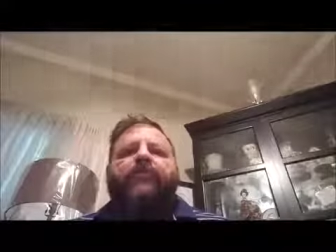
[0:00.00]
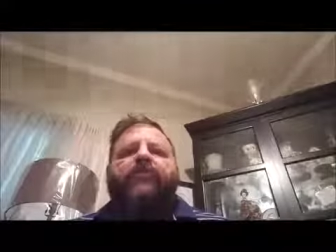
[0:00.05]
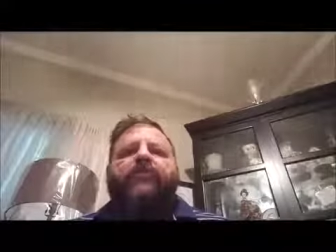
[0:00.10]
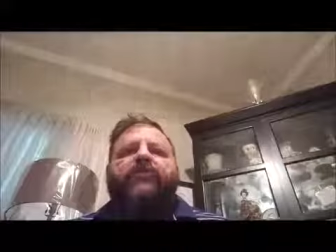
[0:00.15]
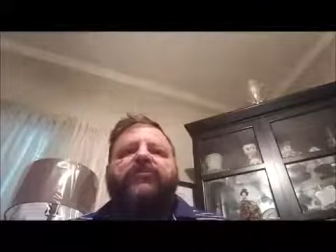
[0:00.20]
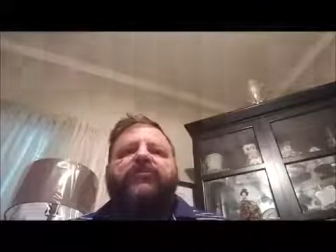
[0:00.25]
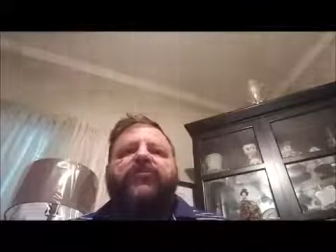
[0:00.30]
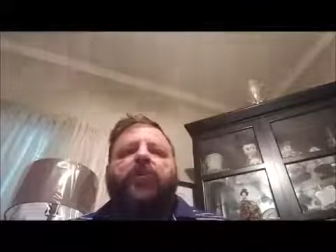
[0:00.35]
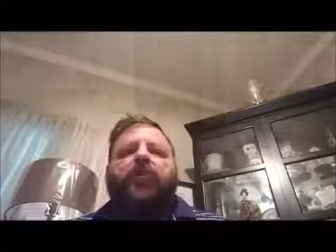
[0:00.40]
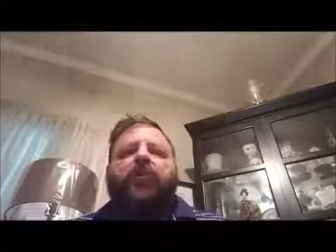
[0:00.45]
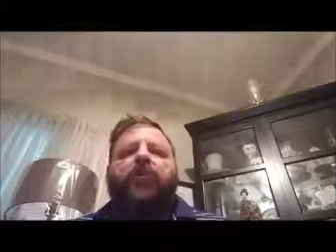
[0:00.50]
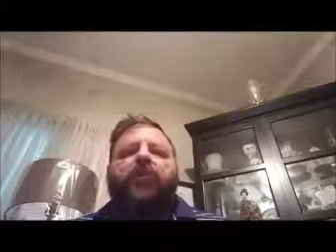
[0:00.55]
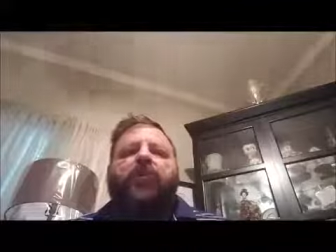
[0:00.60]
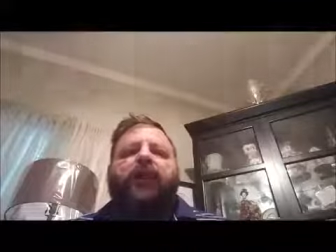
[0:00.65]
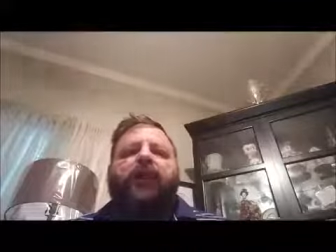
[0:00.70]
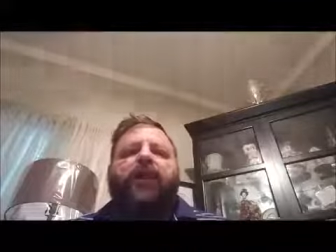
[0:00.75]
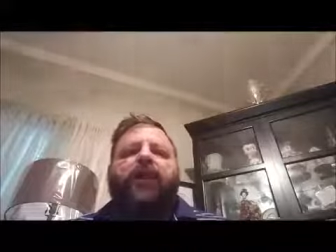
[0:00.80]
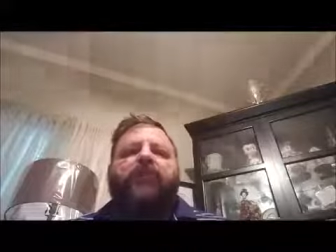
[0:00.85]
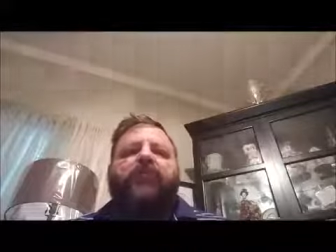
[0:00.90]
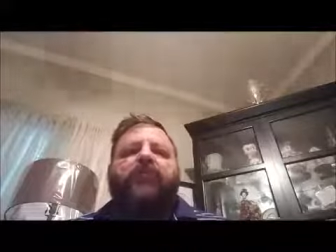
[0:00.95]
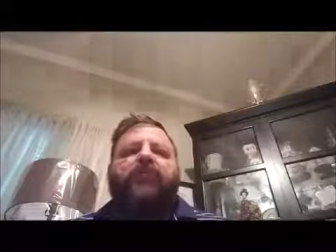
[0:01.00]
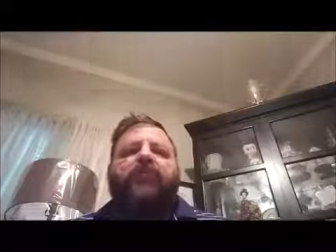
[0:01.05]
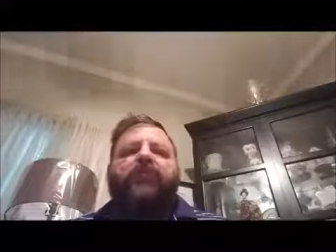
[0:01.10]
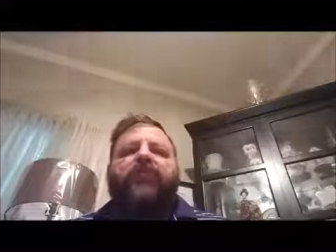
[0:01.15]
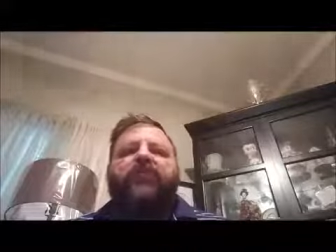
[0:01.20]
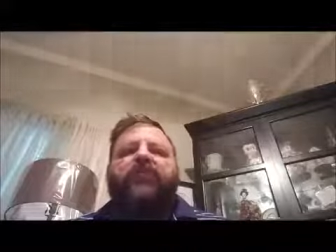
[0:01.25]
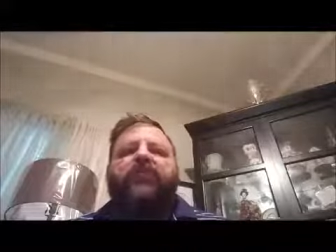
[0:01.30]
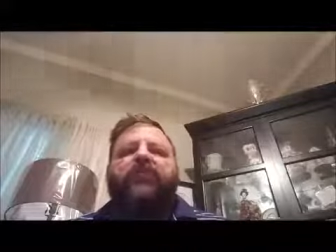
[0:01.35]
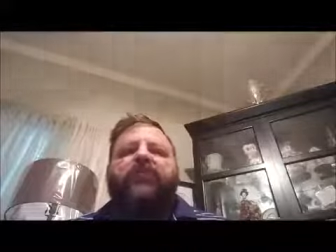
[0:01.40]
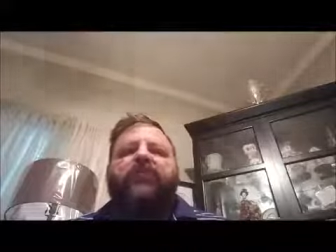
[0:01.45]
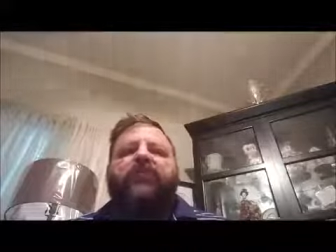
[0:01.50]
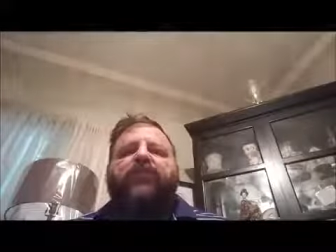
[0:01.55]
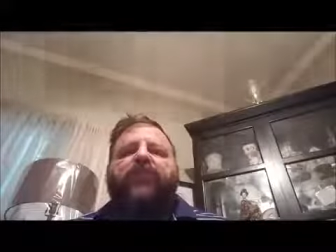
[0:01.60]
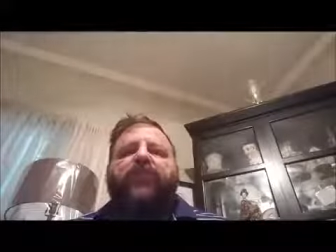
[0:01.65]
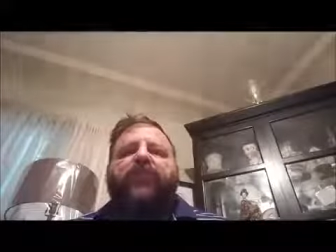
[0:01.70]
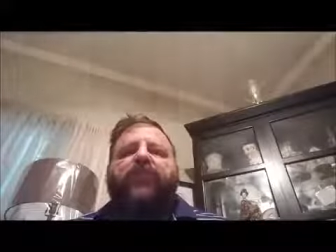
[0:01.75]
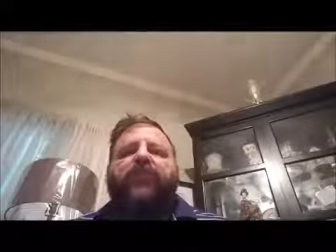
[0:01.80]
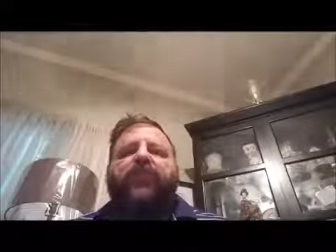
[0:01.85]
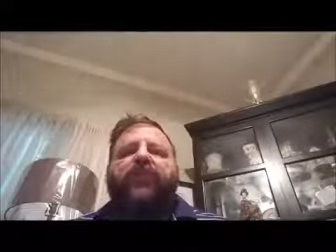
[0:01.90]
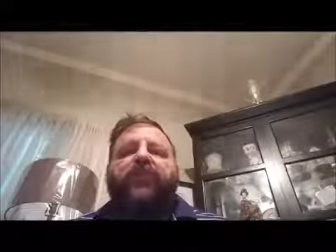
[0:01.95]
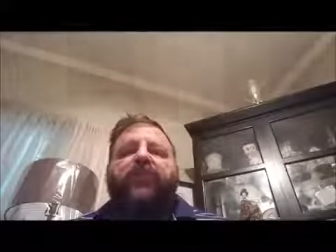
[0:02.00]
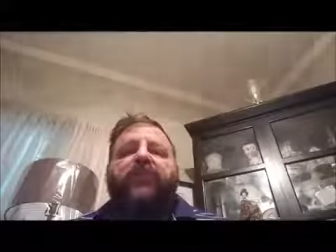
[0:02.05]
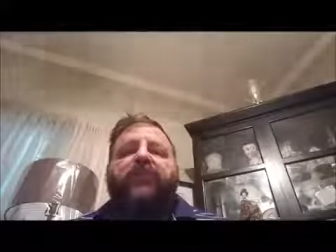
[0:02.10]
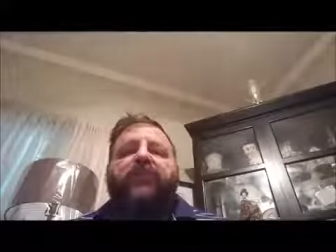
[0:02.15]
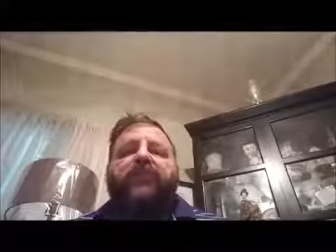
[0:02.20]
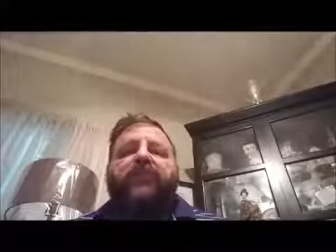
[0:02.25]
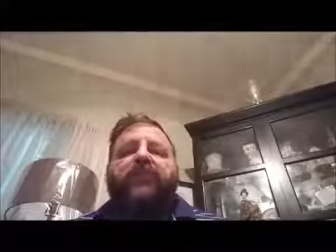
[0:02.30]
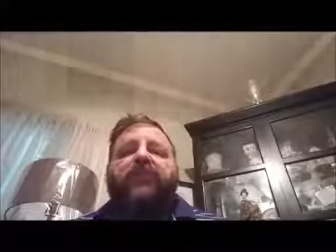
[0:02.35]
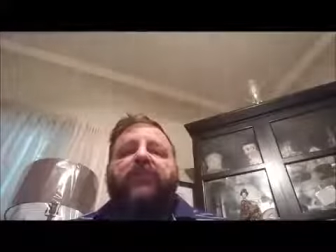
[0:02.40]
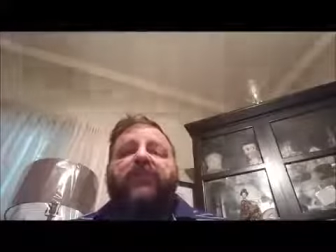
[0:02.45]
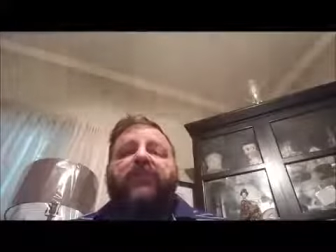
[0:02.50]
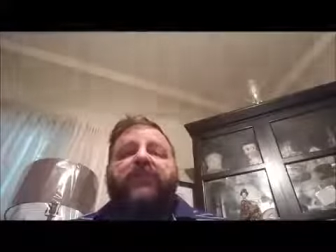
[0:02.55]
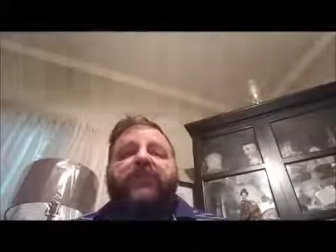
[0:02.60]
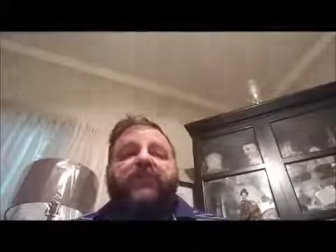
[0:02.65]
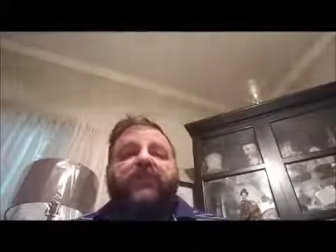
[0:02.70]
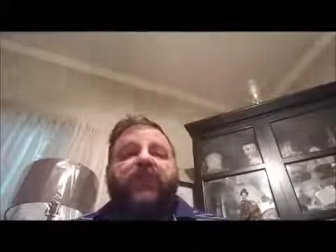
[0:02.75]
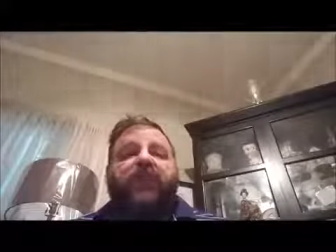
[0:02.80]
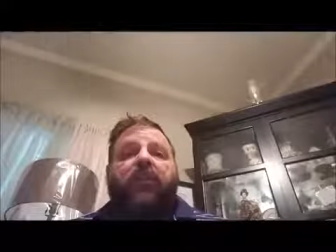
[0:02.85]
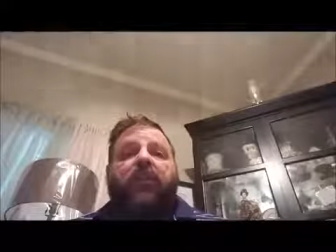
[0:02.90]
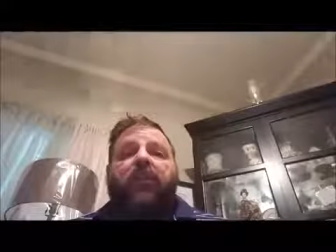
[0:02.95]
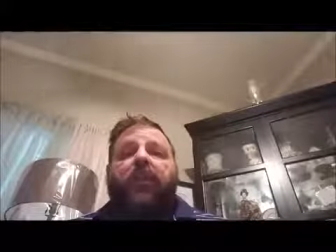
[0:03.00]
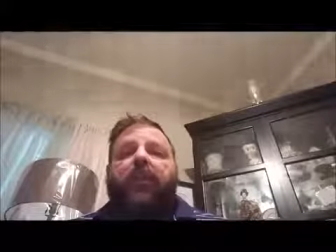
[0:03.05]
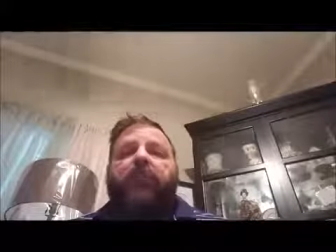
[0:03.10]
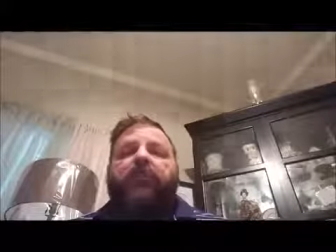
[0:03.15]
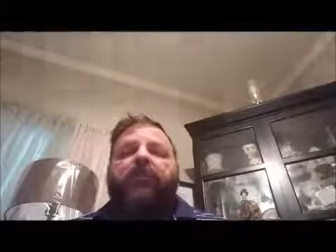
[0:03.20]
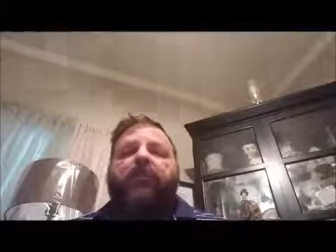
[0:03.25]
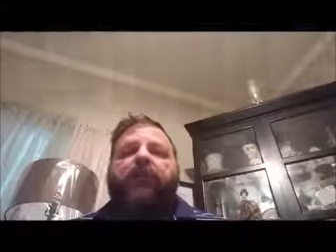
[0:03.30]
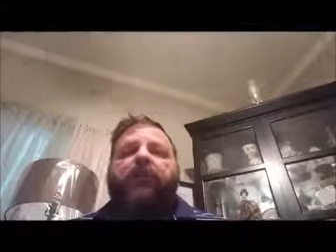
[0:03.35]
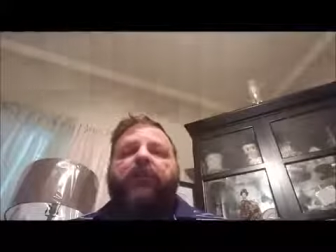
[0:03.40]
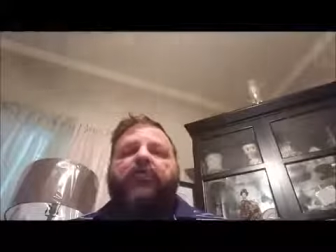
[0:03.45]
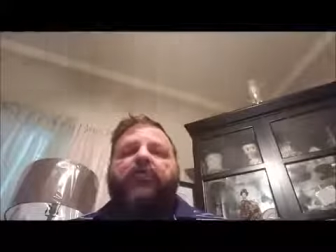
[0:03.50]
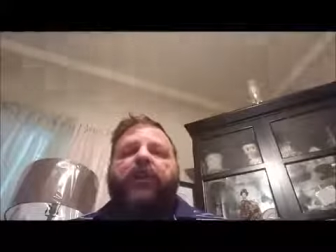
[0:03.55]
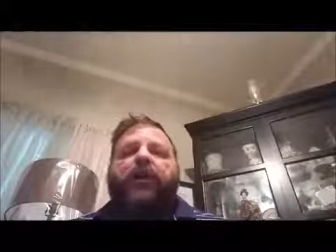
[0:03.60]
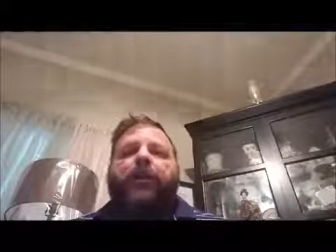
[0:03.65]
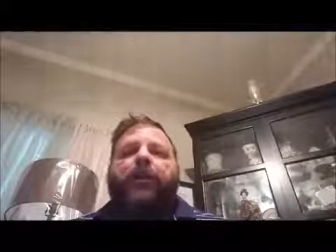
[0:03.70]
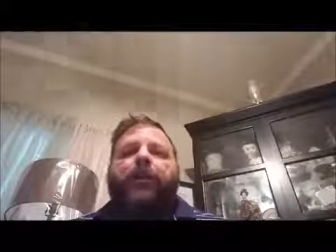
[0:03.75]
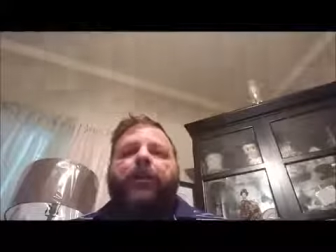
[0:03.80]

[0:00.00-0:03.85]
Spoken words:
so I just want to give you some things that will help you